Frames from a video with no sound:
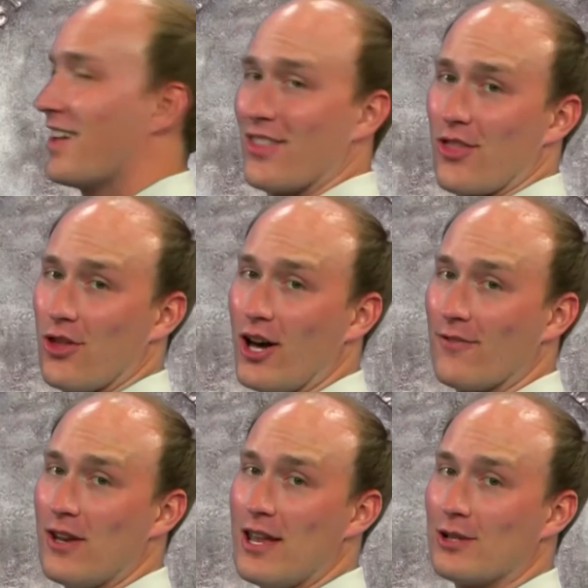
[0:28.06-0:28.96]
The thought of
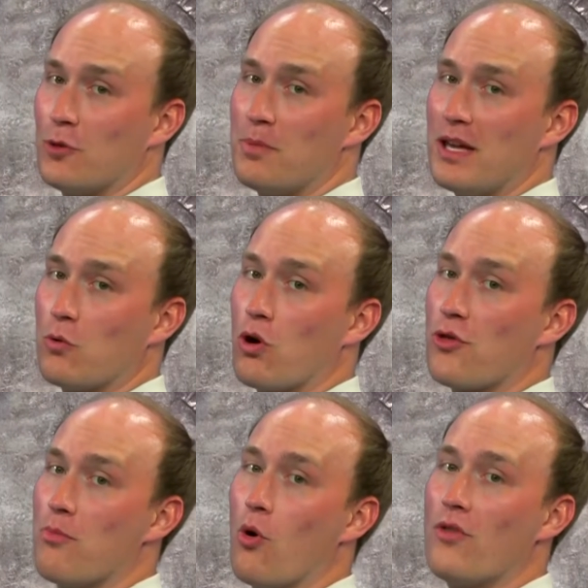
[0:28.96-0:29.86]
a nickel being worth
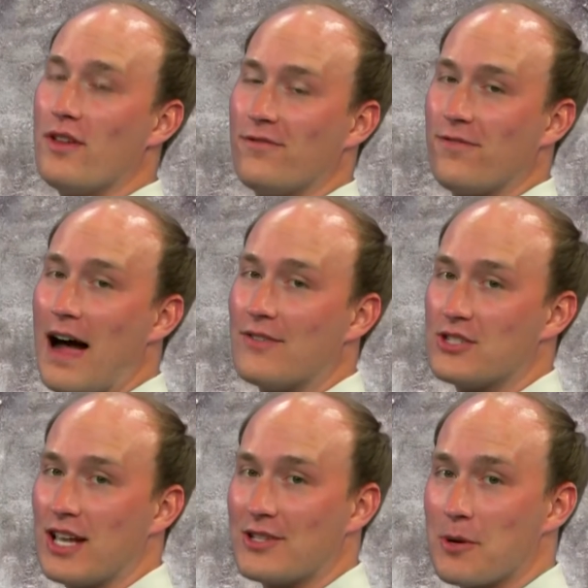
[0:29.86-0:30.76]
more than 5
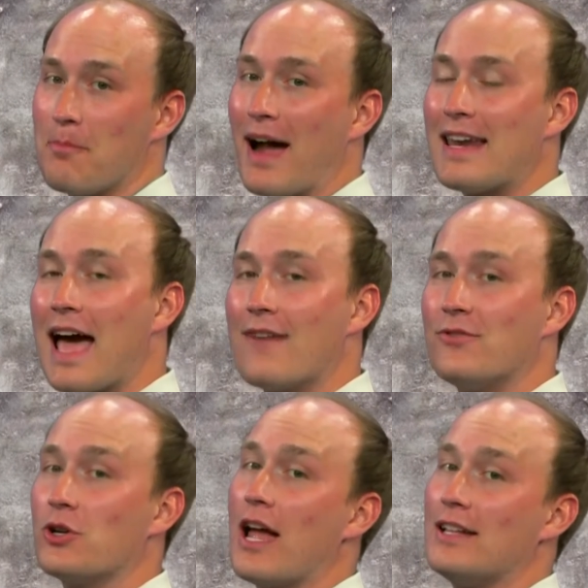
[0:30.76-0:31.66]
cents might have
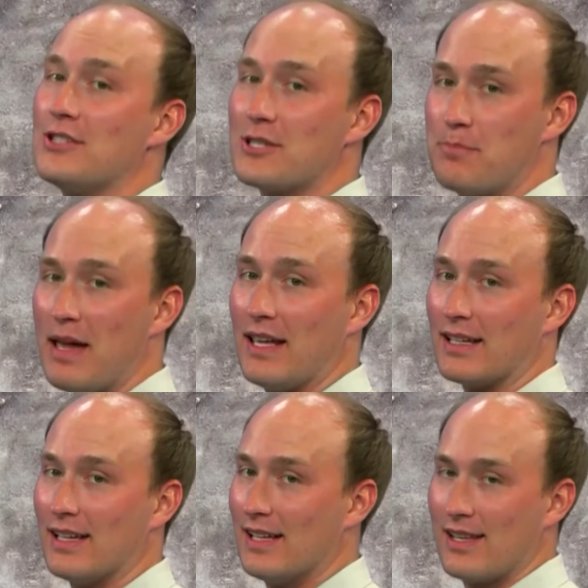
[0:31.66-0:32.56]
your head spinning.
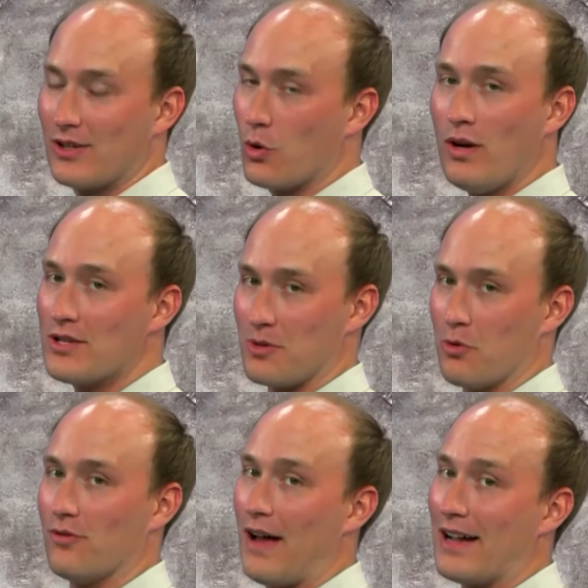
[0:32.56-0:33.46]
The coin isn't
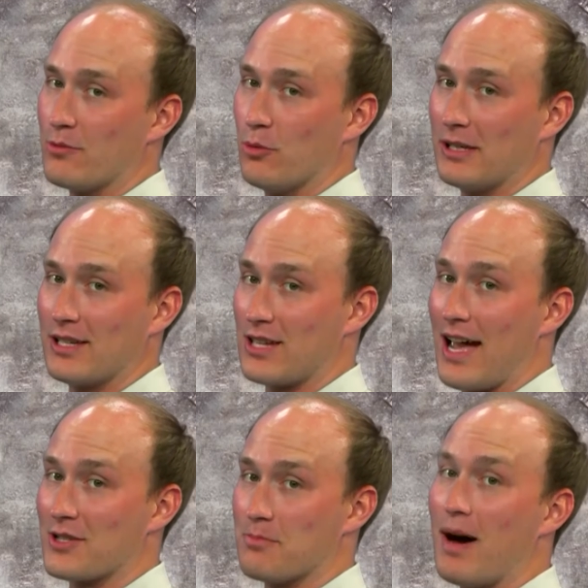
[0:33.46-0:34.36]
more valuable because it
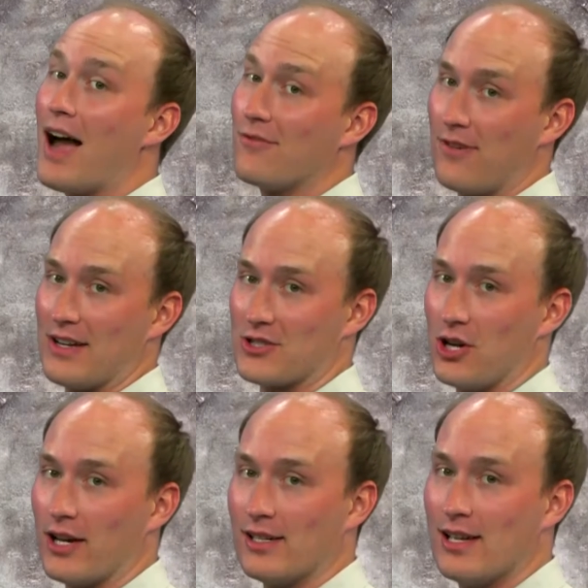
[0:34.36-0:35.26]
has my face
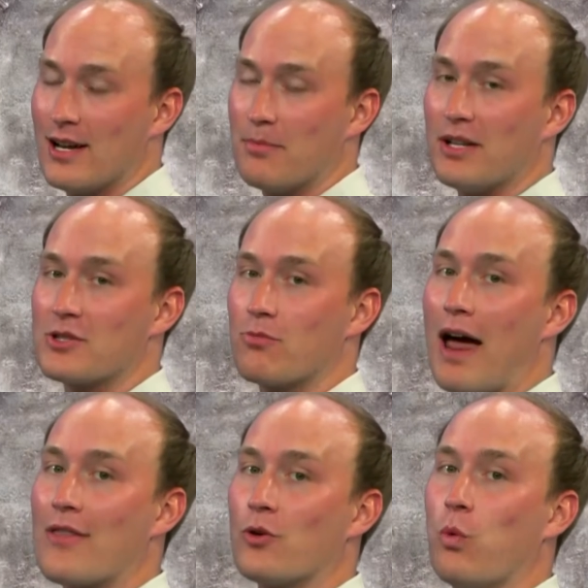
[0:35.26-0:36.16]
on it, but it's
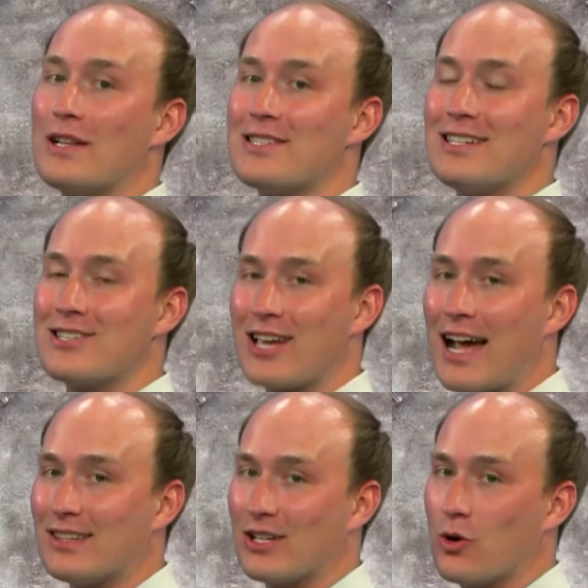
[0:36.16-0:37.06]
rather what's
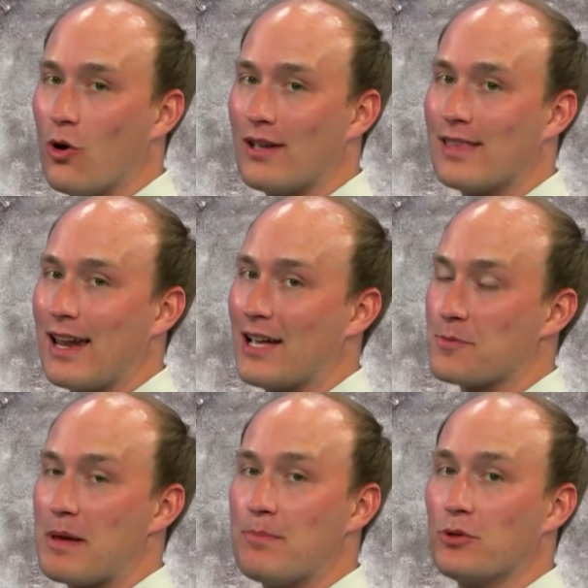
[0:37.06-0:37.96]
inside the coin that has
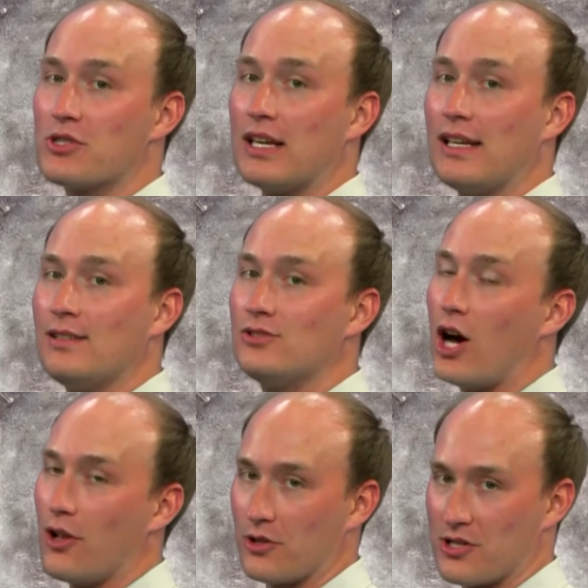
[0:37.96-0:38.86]
people seeing
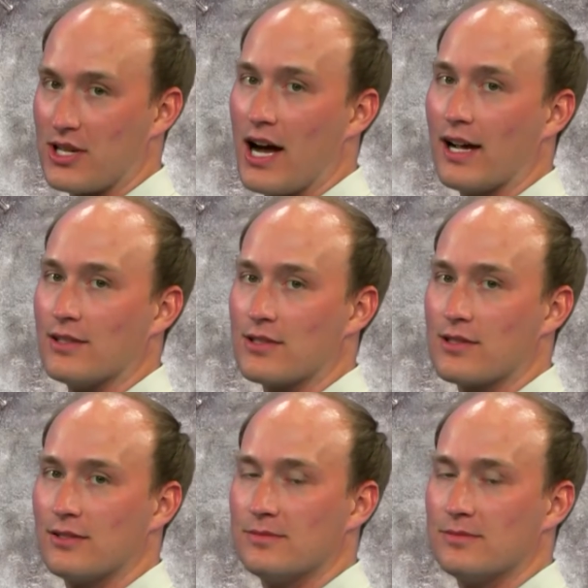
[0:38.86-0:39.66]
dollar signs.